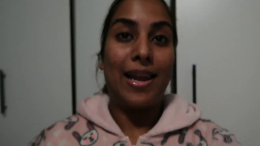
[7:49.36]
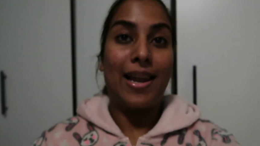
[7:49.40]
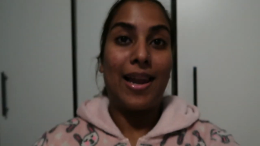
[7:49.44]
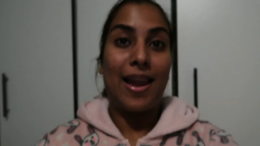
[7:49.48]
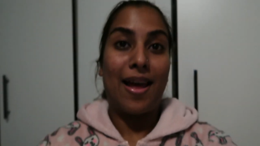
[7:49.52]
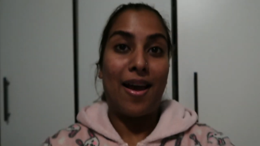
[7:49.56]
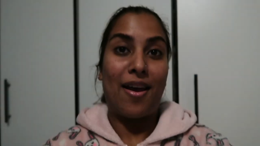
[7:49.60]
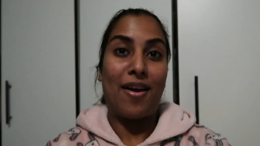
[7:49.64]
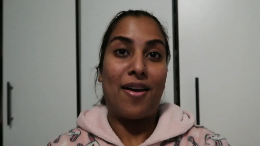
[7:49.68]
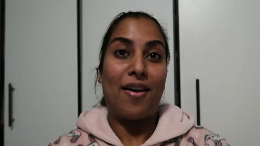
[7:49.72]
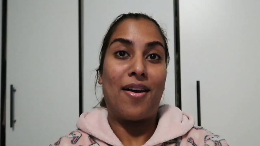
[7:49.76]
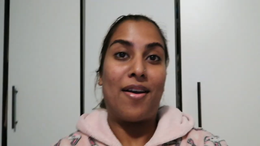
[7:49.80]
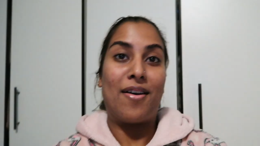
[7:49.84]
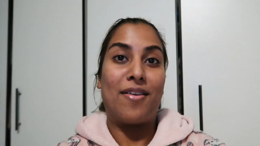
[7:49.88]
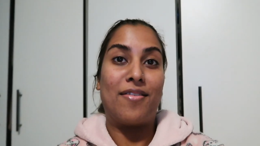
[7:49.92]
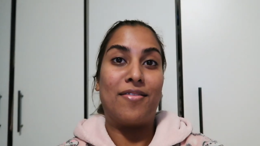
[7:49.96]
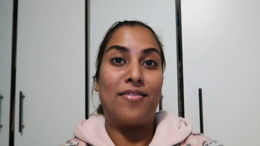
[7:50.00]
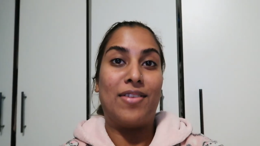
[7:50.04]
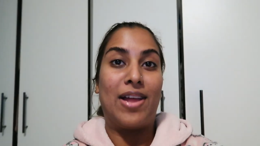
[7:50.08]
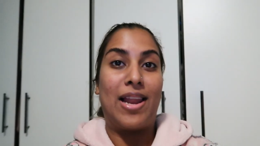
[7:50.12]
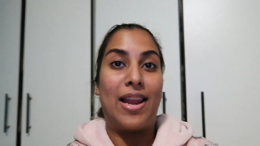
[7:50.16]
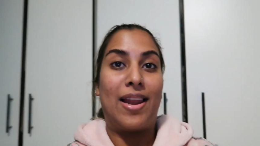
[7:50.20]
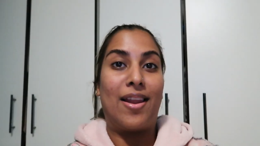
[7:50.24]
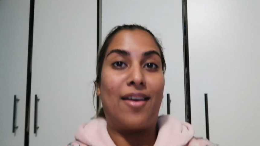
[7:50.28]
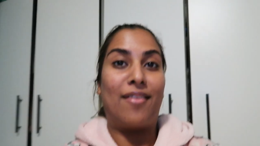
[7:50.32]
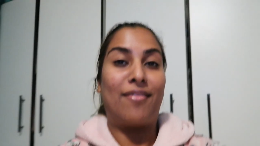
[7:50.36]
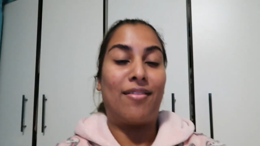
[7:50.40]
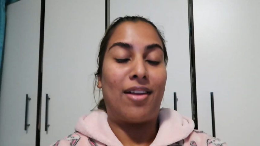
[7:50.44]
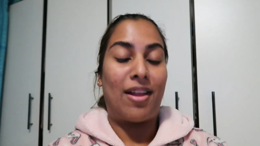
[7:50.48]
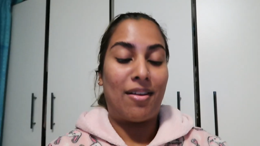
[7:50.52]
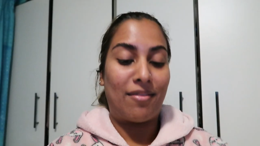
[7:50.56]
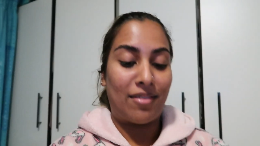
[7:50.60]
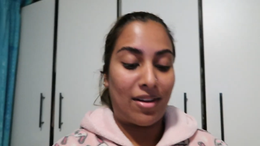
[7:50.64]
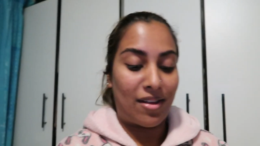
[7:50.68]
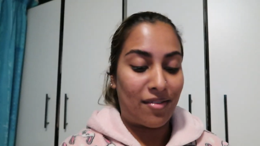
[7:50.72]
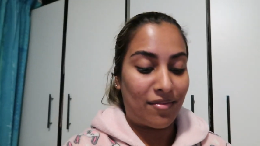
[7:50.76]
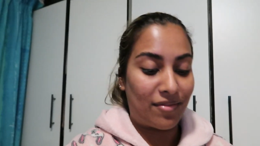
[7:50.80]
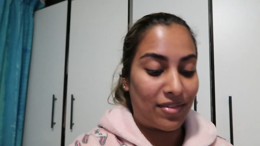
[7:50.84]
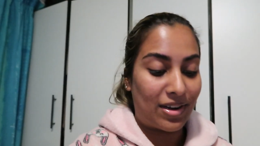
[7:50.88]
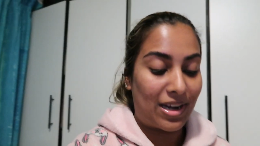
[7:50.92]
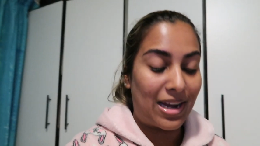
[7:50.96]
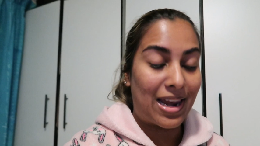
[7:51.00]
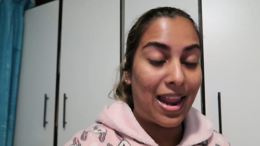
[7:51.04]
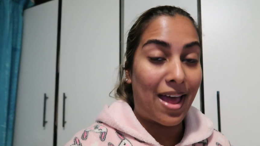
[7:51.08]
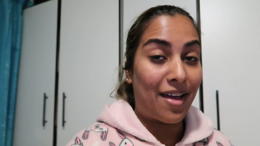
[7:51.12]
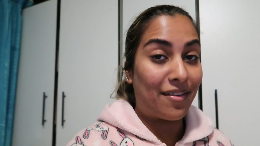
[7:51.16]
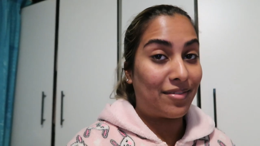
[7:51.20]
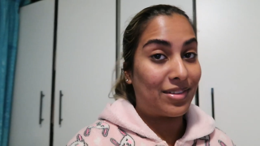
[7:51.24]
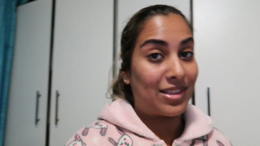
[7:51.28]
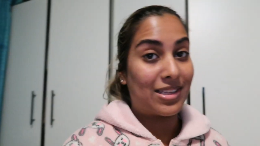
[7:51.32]
love, love, love, love,
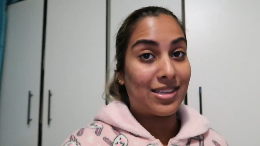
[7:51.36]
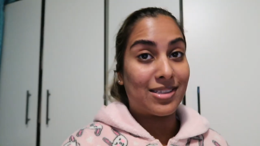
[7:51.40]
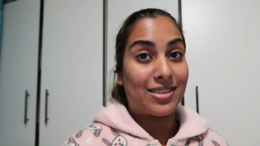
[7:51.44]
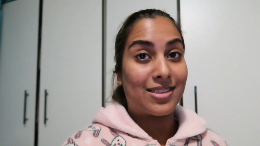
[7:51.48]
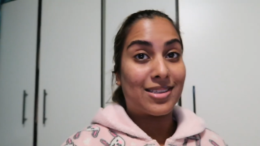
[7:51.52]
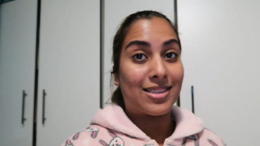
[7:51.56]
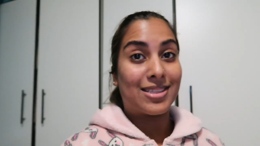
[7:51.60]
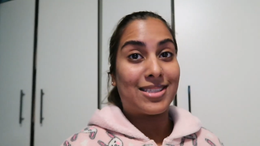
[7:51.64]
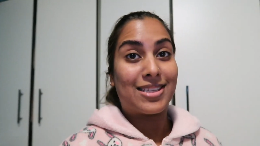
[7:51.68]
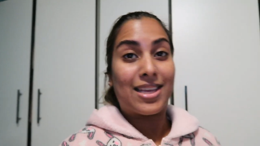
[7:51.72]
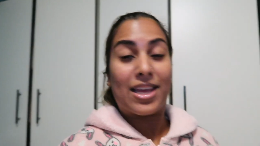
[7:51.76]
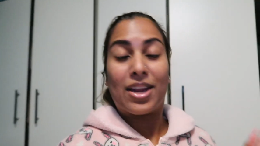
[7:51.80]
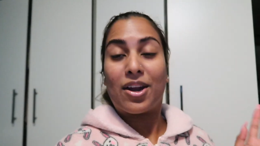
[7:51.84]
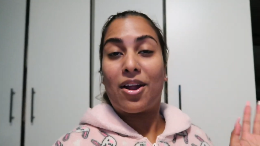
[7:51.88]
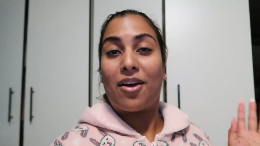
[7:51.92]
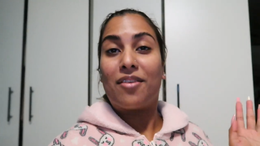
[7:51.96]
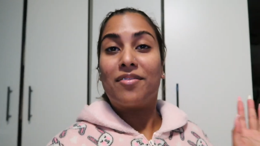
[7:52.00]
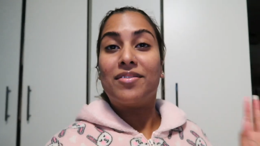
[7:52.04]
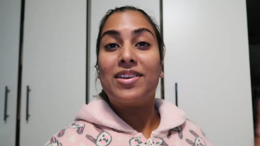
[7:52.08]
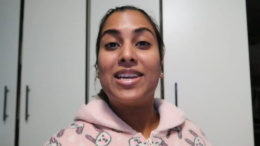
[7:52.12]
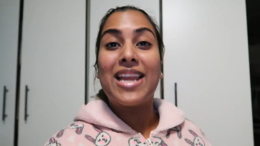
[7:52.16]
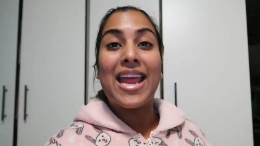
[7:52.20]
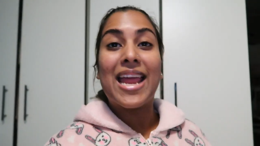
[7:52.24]
love this set of